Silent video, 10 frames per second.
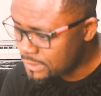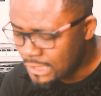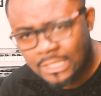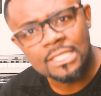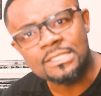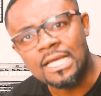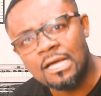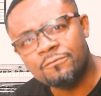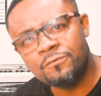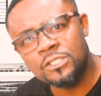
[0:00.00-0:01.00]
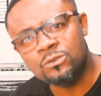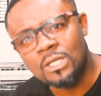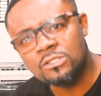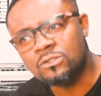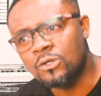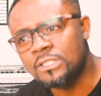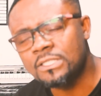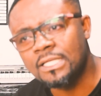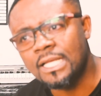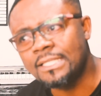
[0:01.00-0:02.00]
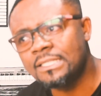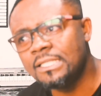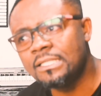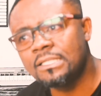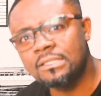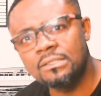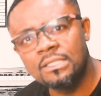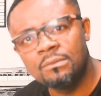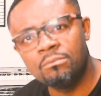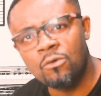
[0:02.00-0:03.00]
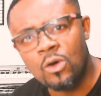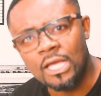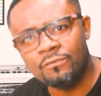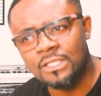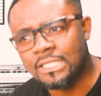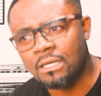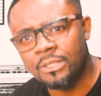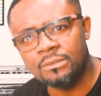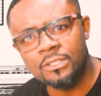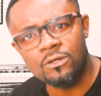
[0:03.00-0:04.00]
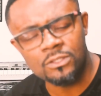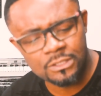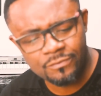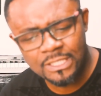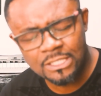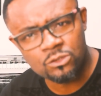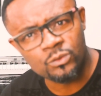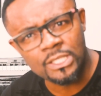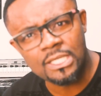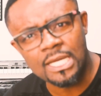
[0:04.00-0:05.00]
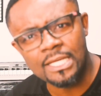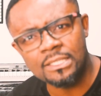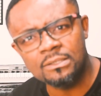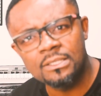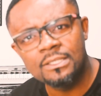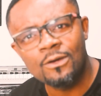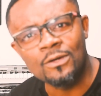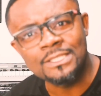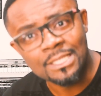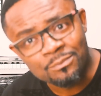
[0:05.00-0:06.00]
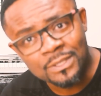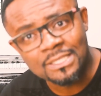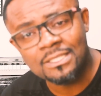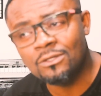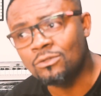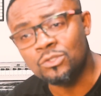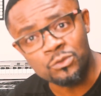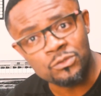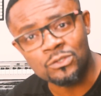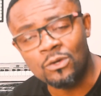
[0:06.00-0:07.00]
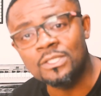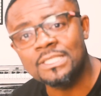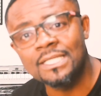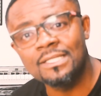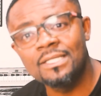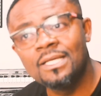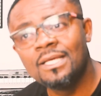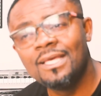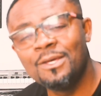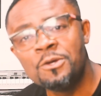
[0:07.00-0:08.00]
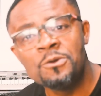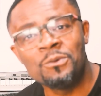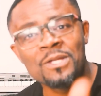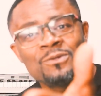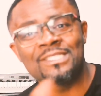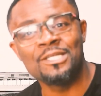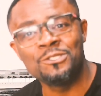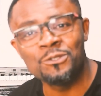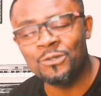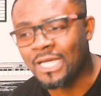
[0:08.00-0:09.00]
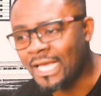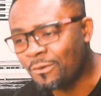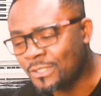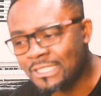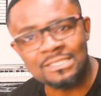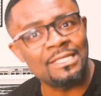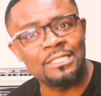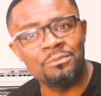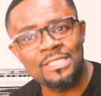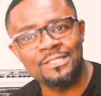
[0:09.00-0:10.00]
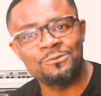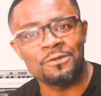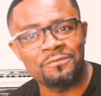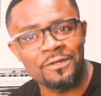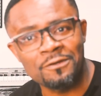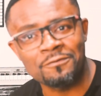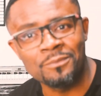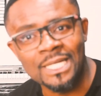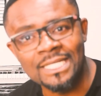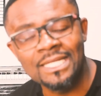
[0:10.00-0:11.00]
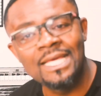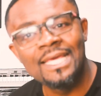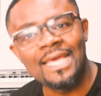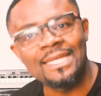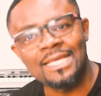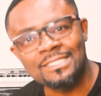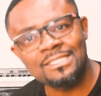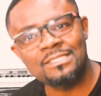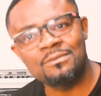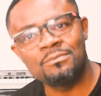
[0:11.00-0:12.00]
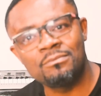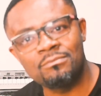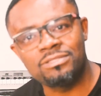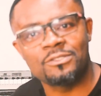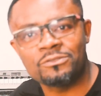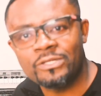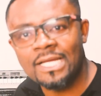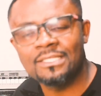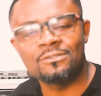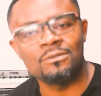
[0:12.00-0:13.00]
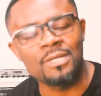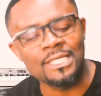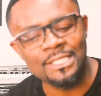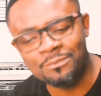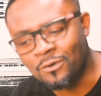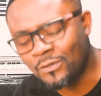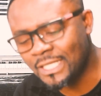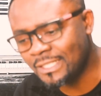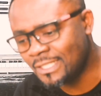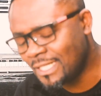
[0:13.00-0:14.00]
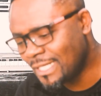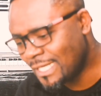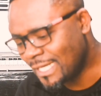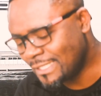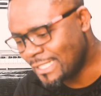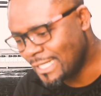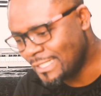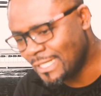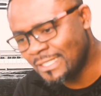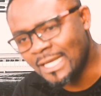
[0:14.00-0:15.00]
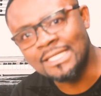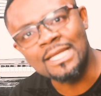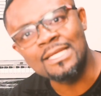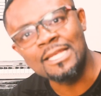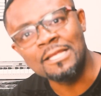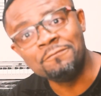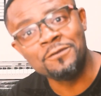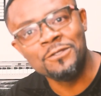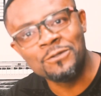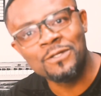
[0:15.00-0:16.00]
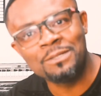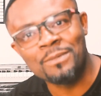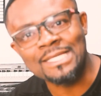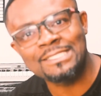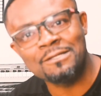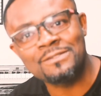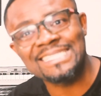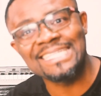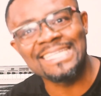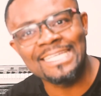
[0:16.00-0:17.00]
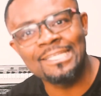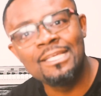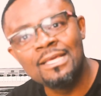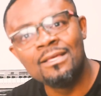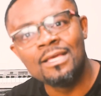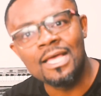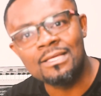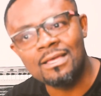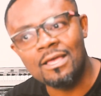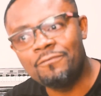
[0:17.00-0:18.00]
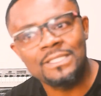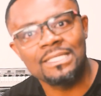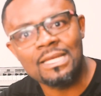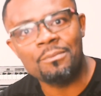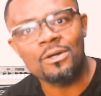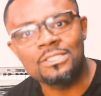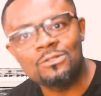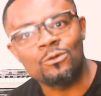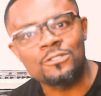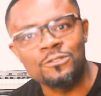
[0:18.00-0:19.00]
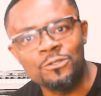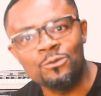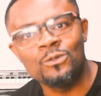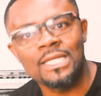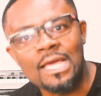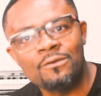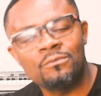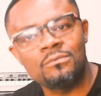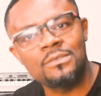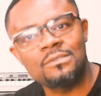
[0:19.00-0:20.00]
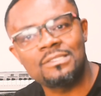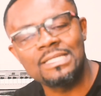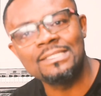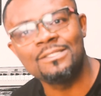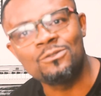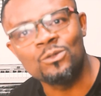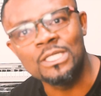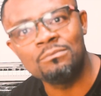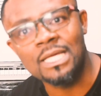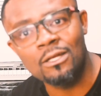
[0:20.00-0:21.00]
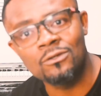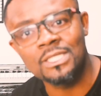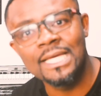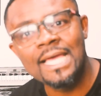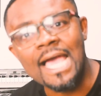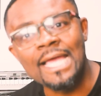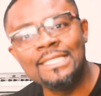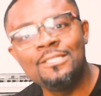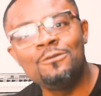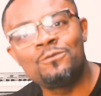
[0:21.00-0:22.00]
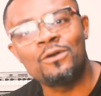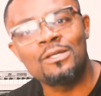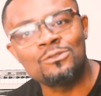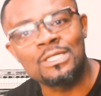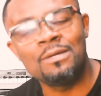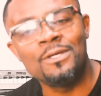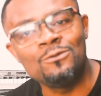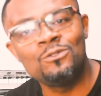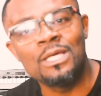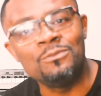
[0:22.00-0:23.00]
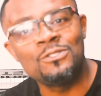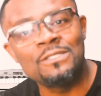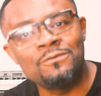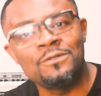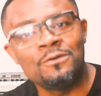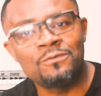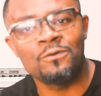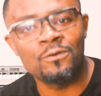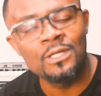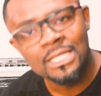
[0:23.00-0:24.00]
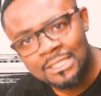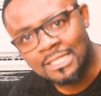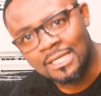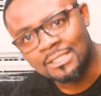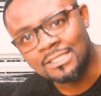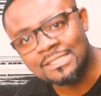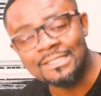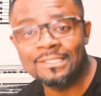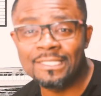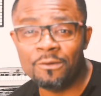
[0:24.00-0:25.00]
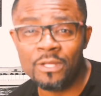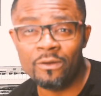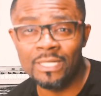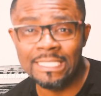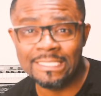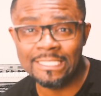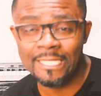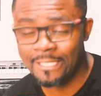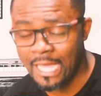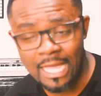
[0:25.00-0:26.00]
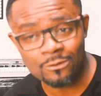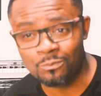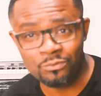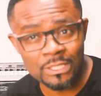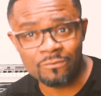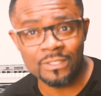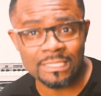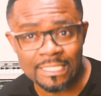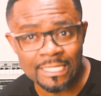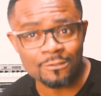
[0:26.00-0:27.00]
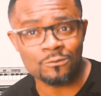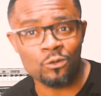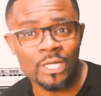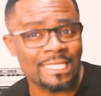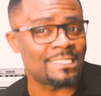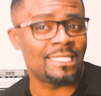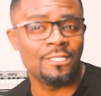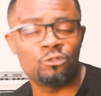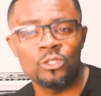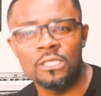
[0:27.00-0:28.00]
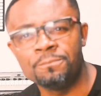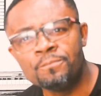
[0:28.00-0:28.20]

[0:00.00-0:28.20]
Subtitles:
Yes, I have 41 songs, and I think more are even coming, because even this week I contemplated on 2 songs, and one was a joke. I was sending a message to a friend of mine, and I just struck it on my keyboard and then videoed myself singing. Everything about it was new, and I sent it to him that, look, I need it for us to come and do the music video for the single that we are releasing, and I had to put everything in a song and send it to him.